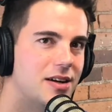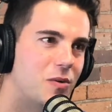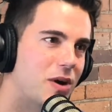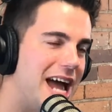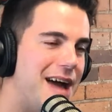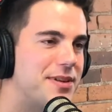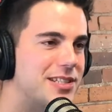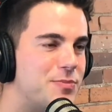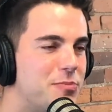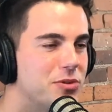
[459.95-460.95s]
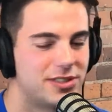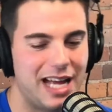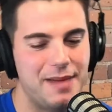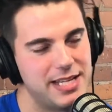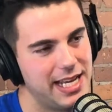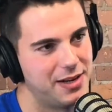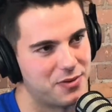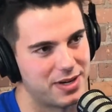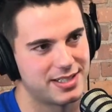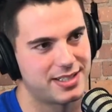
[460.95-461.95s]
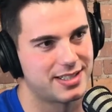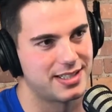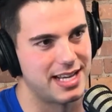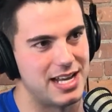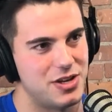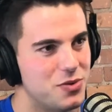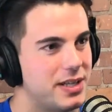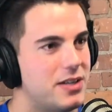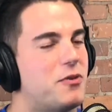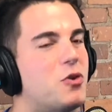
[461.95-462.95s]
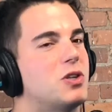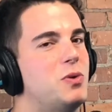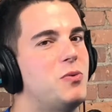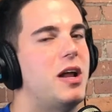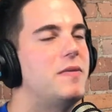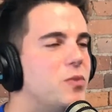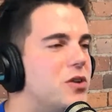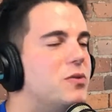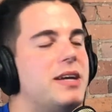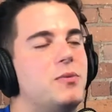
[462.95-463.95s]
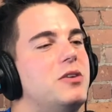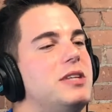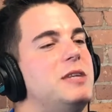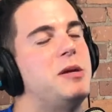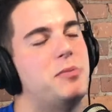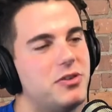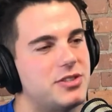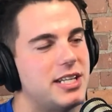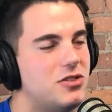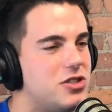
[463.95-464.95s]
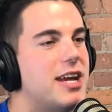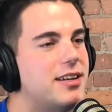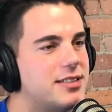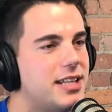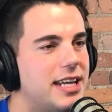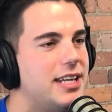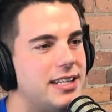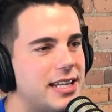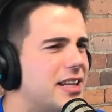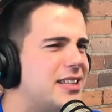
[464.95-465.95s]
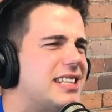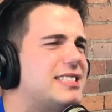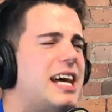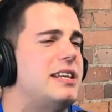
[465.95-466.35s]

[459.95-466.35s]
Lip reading: What happens? People stop taking risks and doing. Of course, we don't need people to say chinks like he did. That's not.